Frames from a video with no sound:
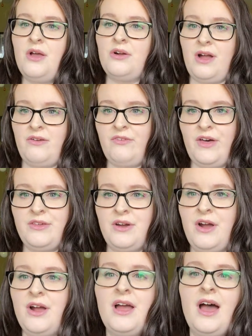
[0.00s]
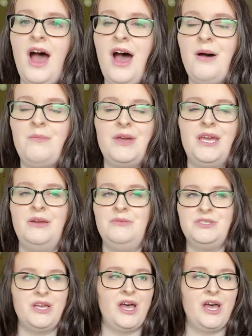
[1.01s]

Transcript: grandfather. Um, he was